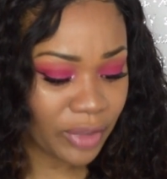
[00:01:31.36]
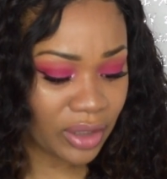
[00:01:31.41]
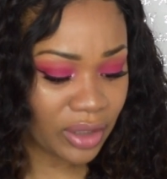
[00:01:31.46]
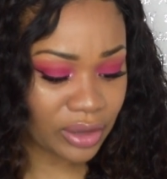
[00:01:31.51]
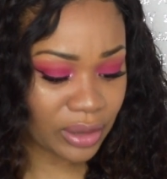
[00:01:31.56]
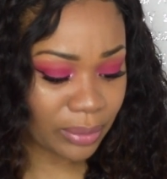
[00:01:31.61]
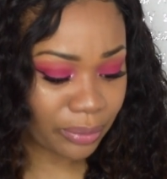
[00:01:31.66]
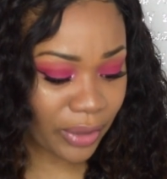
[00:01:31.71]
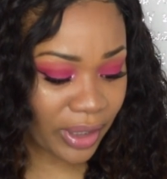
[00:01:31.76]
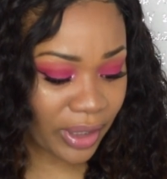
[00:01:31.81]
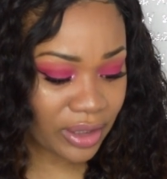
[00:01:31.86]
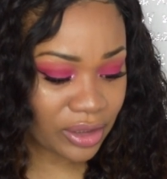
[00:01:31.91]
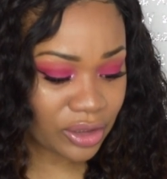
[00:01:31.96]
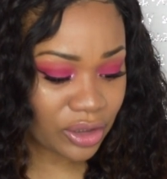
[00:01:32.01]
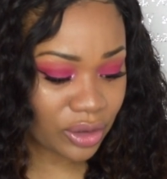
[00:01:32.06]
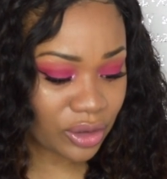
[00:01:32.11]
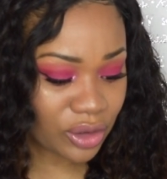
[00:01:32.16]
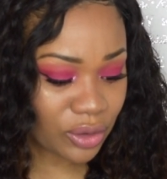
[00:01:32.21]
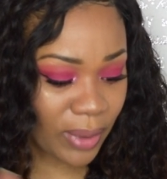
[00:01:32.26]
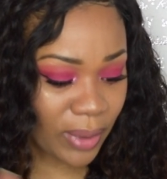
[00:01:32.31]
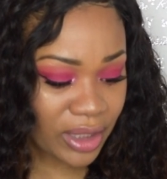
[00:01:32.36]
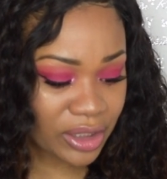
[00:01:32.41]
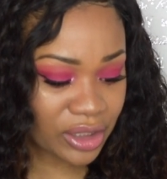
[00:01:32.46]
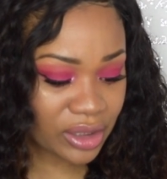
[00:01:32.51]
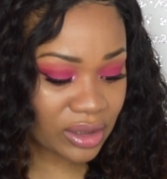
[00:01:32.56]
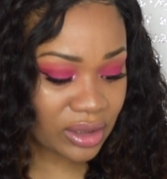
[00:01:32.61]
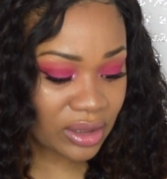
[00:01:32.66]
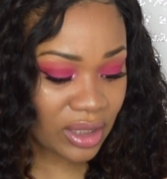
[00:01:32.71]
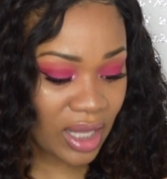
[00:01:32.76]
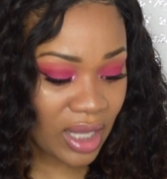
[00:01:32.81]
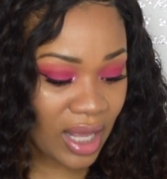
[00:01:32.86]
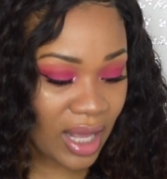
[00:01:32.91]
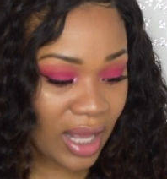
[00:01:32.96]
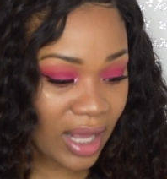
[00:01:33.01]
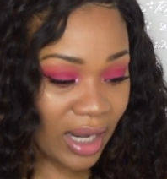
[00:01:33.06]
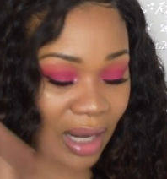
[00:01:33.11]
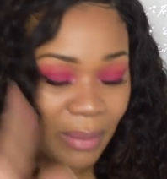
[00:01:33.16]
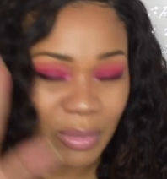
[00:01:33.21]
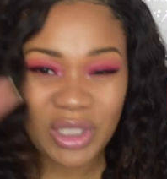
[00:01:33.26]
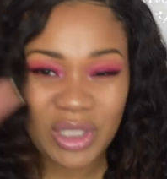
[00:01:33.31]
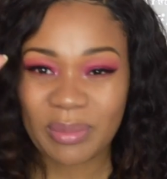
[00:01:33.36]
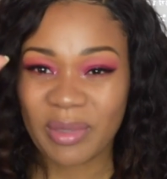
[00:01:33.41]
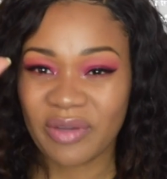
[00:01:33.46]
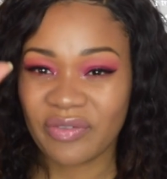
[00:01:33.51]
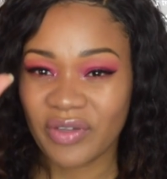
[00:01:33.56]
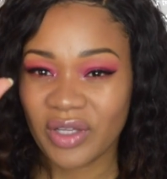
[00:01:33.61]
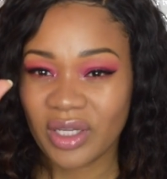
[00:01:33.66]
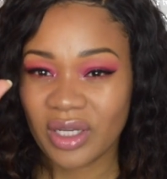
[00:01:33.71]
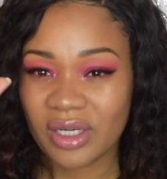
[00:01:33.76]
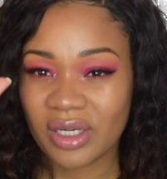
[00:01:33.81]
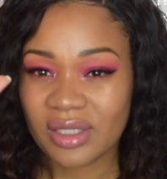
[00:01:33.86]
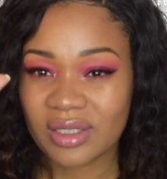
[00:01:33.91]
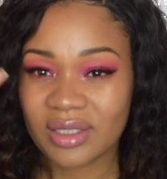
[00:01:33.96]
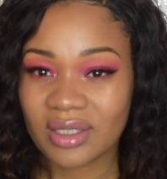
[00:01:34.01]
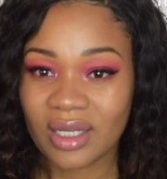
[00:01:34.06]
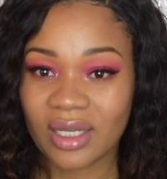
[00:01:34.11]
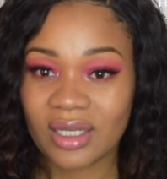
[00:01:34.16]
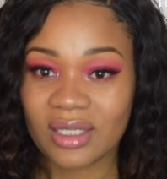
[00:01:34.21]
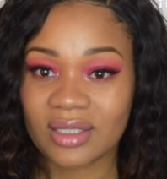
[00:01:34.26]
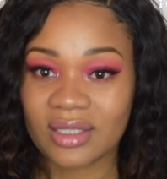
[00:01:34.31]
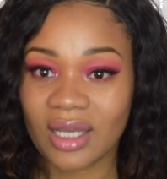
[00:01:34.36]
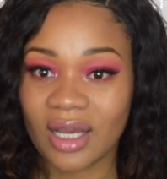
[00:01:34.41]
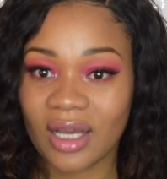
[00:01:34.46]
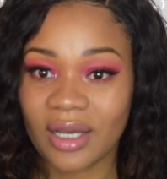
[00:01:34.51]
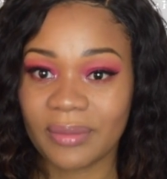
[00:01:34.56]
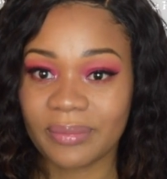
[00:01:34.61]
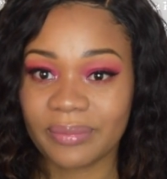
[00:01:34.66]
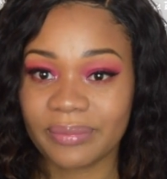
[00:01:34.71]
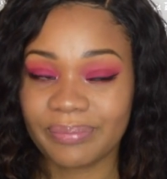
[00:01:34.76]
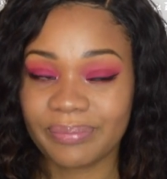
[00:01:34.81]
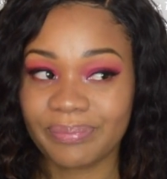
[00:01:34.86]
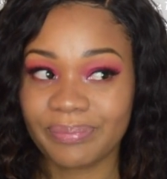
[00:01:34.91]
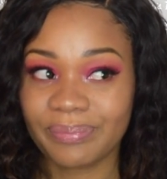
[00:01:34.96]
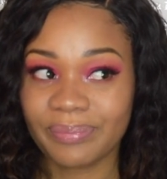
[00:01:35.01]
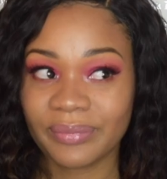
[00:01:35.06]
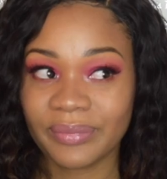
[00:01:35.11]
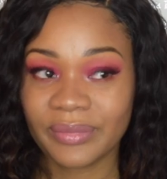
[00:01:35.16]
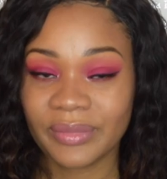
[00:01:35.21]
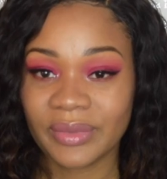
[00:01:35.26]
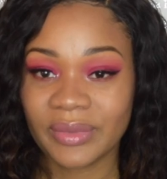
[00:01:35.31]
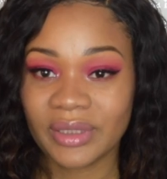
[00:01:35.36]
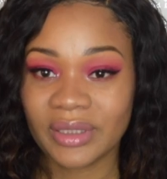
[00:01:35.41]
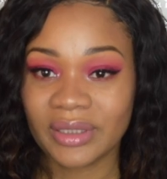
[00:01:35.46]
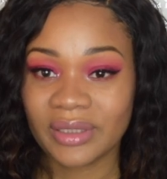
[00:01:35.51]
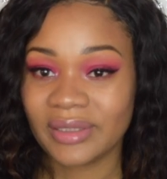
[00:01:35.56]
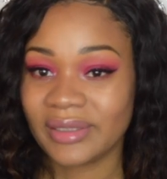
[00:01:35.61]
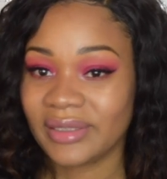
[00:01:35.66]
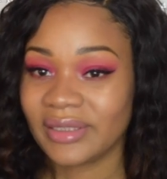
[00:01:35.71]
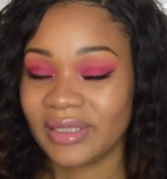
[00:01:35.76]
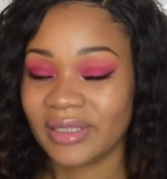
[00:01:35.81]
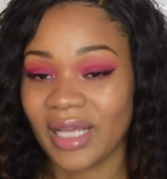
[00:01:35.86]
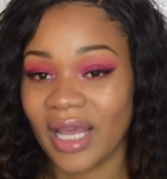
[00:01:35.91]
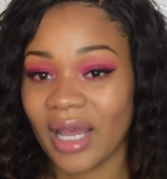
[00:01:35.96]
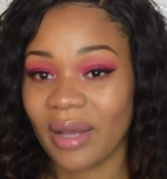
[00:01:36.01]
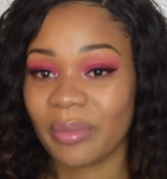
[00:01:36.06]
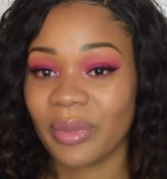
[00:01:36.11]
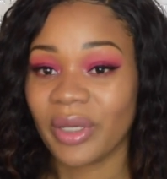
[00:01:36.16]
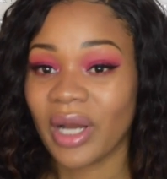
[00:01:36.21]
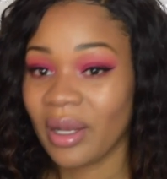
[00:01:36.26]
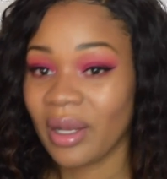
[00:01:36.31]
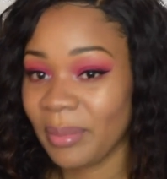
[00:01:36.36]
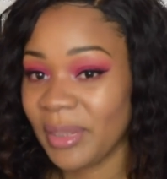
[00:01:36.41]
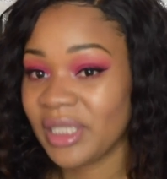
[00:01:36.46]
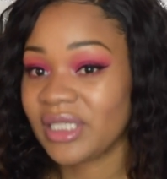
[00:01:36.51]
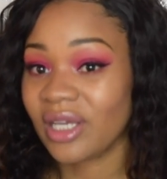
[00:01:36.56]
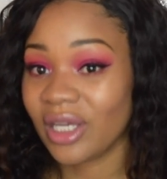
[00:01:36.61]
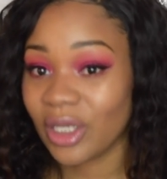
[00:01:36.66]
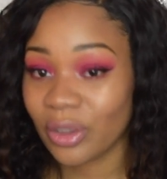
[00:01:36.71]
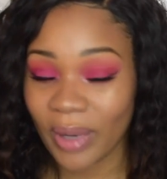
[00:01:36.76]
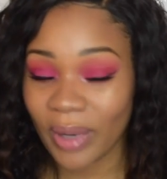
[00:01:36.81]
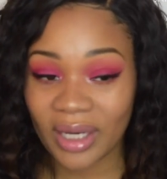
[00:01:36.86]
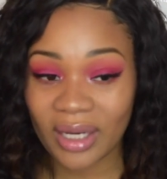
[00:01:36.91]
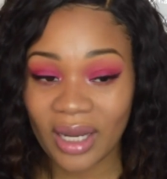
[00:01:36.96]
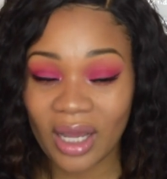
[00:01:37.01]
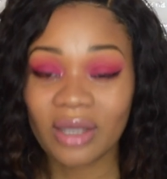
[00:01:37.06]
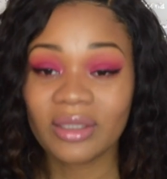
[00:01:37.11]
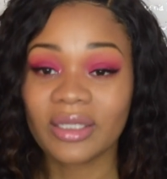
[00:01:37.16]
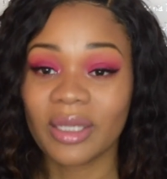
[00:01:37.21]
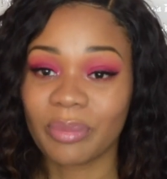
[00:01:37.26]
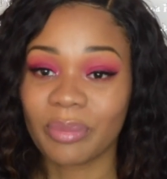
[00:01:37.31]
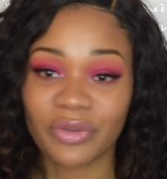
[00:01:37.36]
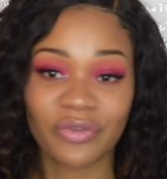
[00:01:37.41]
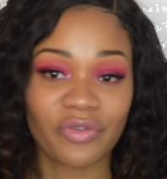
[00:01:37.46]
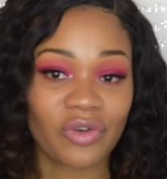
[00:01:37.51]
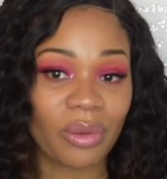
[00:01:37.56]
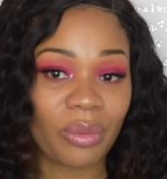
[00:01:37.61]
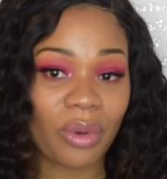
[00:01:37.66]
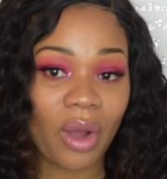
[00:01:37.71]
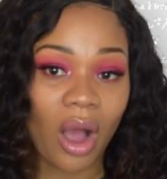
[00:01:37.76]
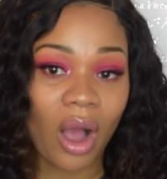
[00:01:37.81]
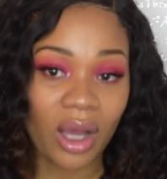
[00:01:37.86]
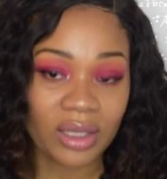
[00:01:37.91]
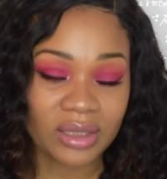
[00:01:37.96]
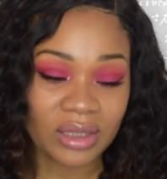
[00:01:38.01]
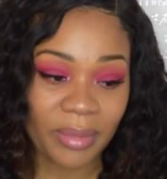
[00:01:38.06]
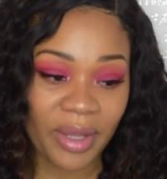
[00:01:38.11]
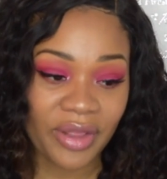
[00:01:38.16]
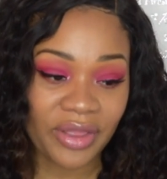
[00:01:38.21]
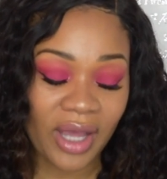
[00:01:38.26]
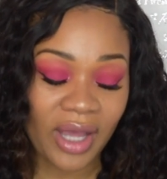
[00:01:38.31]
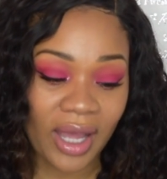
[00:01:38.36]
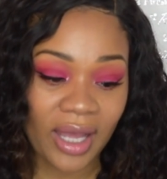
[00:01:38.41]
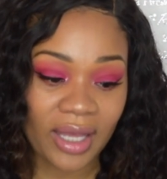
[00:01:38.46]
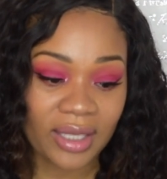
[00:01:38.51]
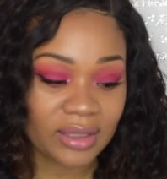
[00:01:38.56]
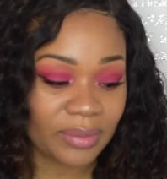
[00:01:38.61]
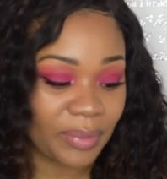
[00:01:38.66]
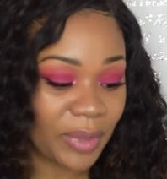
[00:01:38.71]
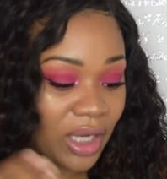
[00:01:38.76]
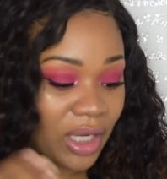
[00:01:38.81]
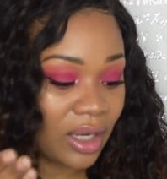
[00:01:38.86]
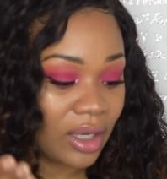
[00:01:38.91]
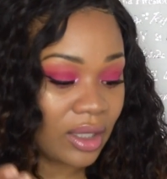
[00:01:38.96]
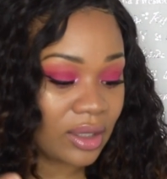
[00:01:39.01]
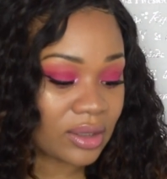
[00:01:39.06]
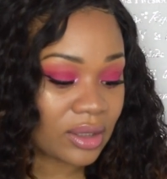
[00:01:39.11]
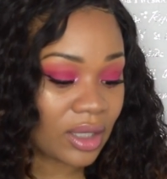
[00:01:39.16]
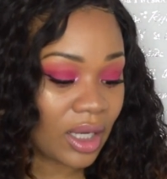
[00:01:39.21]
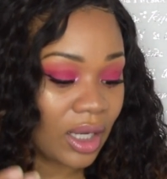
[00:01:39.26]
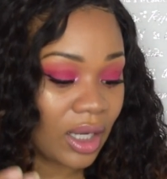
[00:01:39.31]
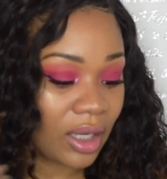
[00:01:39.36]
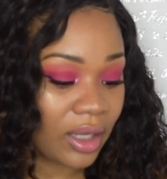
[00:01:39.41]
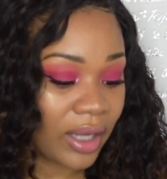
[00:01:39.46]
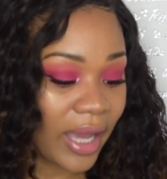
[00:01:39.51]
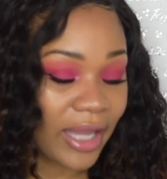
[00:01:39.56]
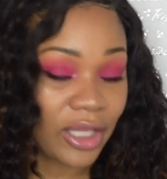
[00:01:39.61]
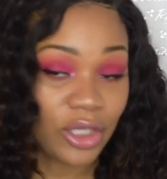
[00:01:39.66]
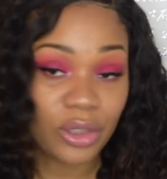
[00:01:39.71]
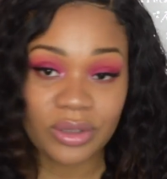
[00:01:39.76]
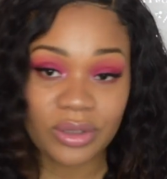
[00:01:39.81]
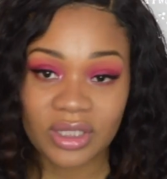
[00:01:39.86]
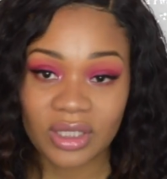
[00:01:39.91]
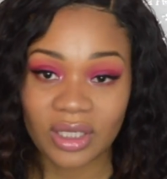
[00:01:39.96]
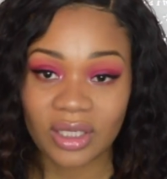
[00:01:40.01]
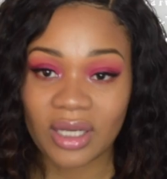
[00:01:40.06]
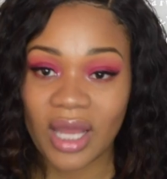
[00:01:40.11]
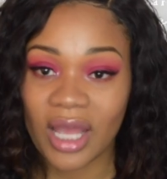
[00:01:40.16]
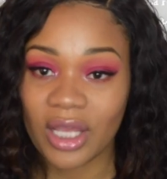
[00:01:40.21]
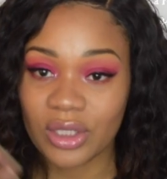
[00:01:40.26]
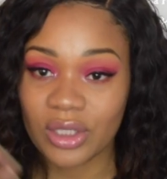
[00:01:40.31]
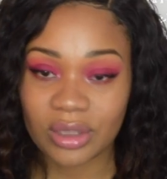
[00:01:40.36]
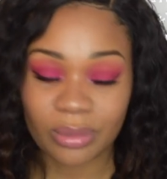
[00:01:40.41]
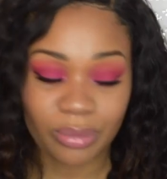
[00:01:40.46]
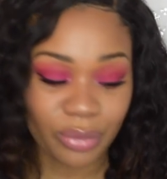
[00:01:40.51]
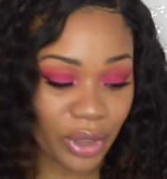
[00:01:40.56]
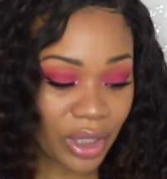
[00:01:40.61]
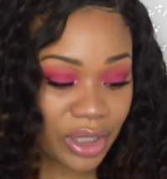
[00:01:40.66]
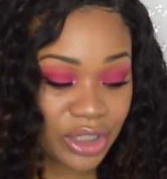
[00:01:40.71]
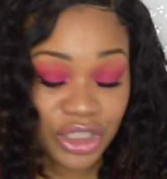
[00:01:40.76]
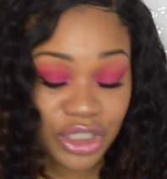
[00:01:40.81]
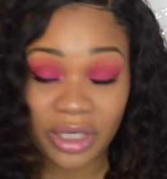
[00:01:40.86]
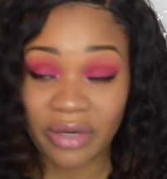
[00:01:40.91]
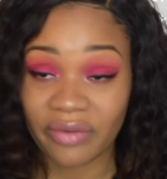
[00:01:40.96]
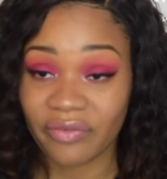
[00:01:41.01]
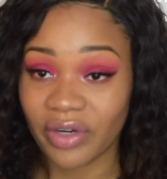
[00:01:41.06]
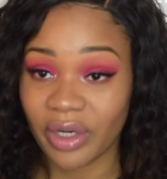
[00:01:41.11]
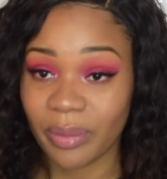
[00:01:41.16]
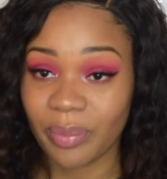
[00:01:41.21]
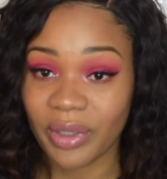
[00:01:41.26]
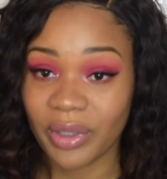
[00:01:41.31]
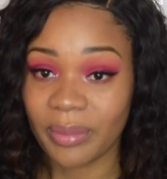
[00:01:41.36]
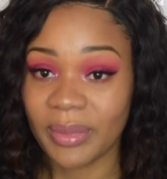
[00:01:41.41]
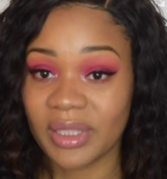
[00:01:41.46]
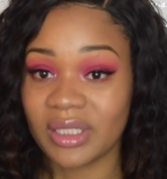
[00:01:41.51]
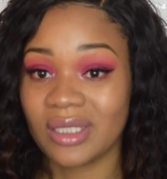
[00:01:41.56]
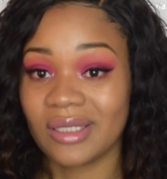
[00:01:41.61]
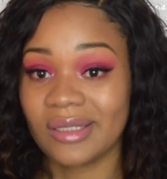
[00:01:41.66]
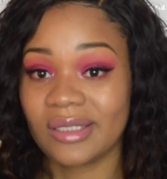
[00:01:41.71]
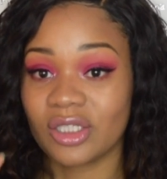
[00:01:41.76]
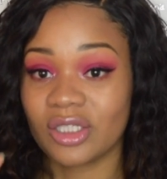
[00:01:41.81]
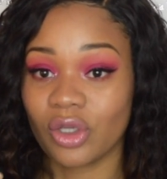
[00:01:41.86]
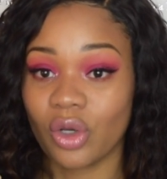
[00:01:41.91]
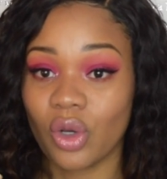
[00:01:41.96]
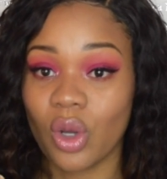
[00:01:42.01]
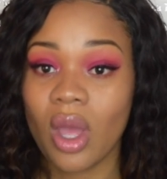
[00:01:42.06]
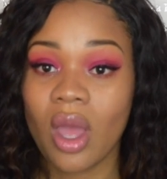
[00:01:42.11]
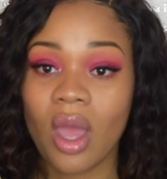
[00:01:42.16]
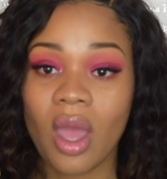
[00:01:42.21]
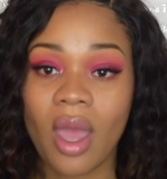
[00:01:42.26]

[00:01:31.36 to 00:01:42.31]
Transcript: jump right into the swatches. And I'm using my fingers because, but let me tell you right now, they perform awesome on the eyes because I used the brush. They're very pigmented, so